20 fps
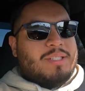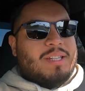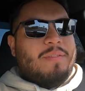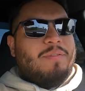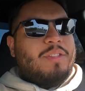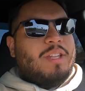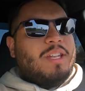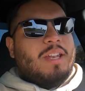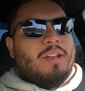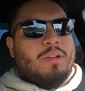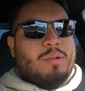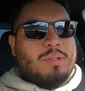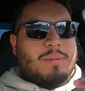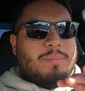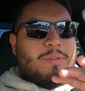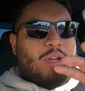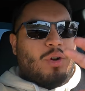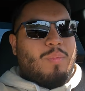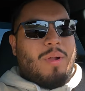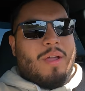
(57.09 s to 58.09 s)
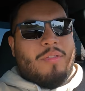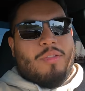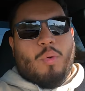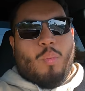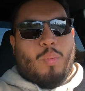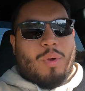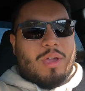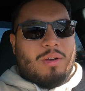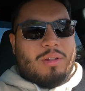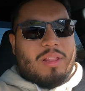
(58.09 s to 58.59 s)
Definitely need to do something around the
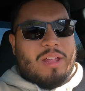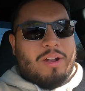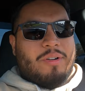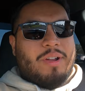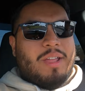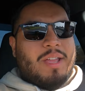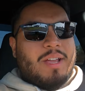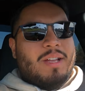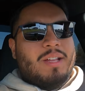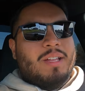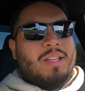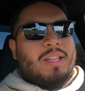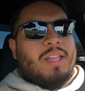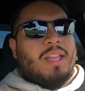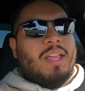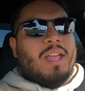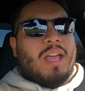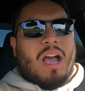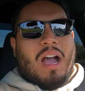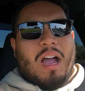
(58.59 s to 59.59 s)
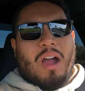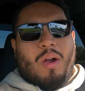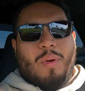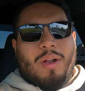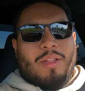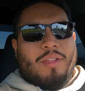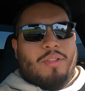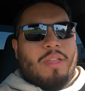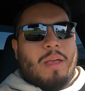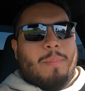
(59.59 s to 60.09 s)
wheel area, uh,
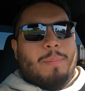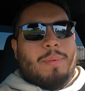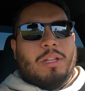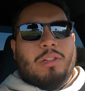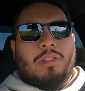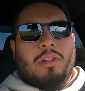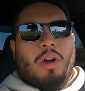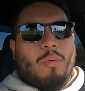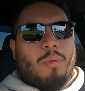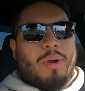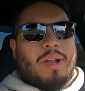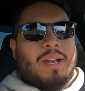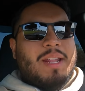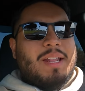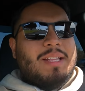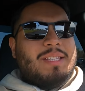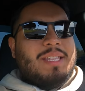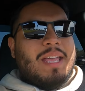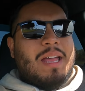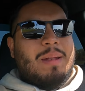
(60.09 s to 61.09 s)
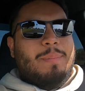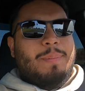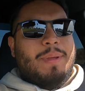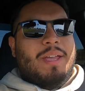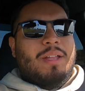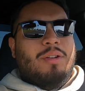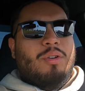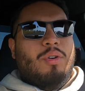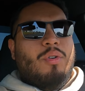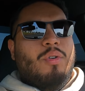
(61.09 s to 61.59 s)
whether that be lowering it a tad
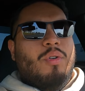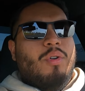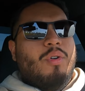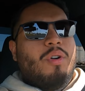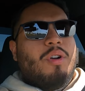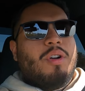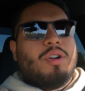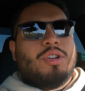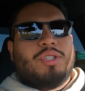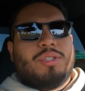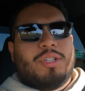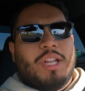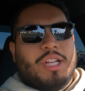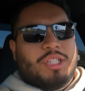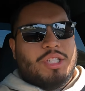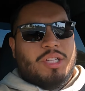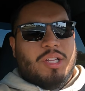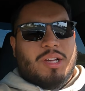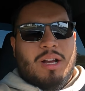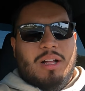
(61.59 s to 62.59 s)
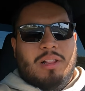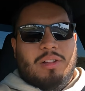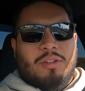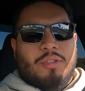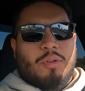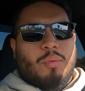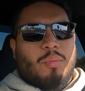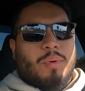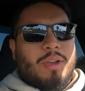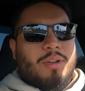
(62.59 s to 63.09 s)
bit or changing the color
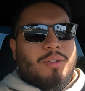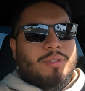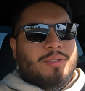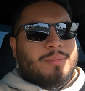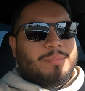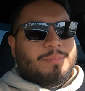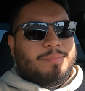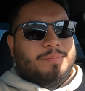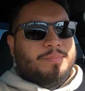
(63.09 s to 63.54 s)
of the wheels.